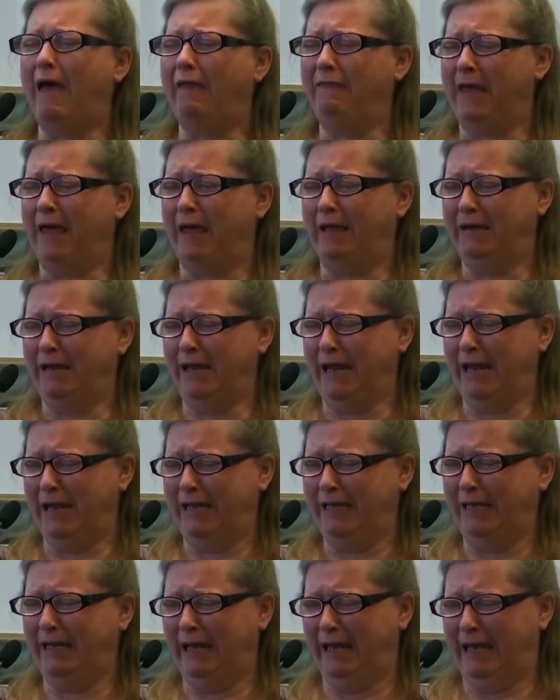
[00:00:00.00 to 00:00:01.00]
And then
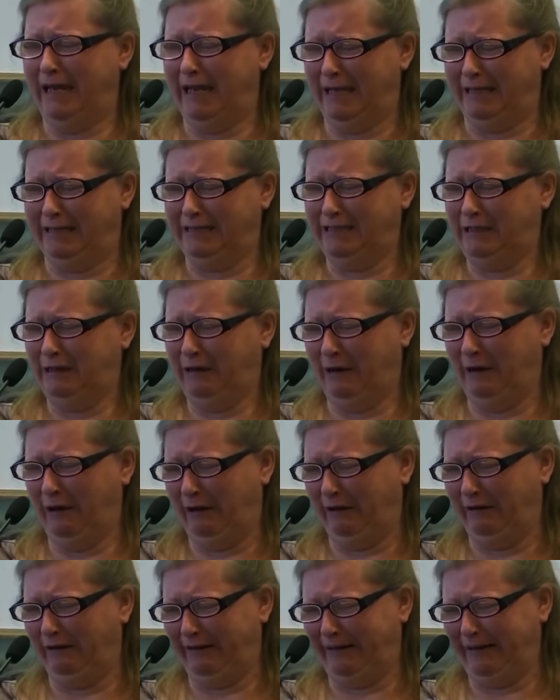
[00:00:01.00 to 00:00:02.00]
he kissed
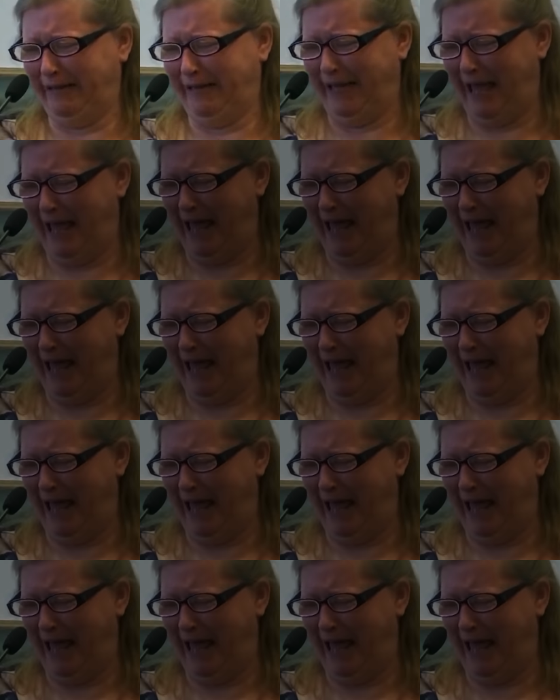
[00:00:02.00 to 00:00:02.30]
her